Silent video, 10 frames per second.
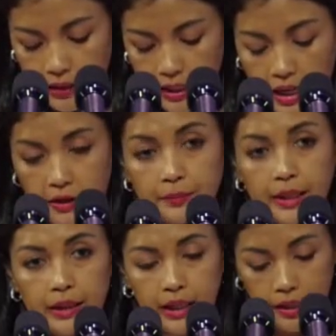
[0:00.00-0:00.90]
I have
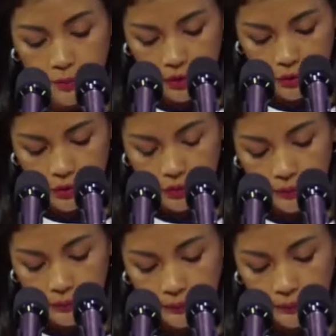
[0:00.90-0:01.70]
been able to